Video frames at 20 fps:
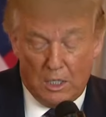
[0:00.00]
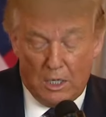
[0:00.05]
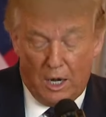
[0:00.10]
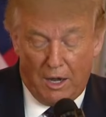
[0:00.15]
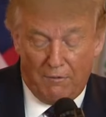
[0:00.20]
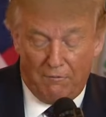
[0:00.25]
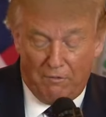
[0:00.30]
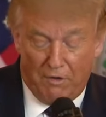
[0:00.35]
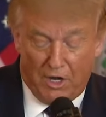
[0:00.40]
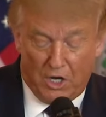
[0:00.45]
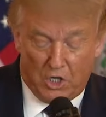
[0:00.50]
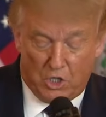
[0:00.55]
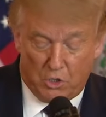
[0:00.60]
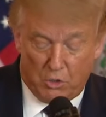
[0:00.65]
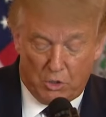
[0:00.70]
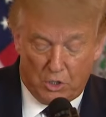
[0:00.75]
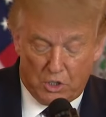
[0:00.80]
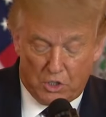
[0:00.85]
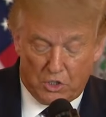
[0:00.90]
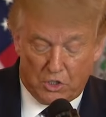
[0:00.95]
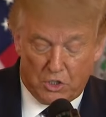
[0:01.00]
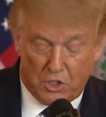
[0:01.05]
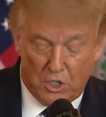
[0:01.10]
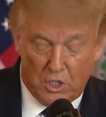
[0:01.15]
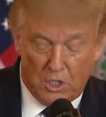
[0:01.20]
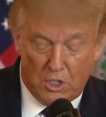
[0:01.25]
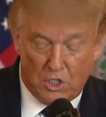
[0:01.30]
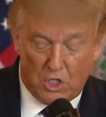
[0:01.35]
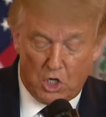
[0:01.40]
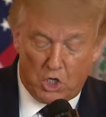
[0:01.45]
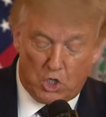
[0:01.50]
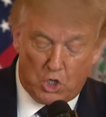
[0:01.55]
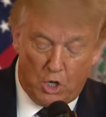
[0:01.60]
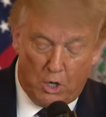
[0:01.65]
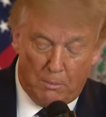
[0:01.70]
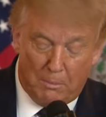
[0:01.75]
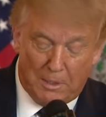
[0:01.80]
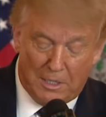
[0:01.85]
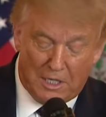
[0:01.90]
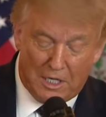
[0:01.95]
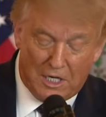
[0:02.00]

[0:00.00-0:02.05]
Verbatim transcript: adventurous, determined,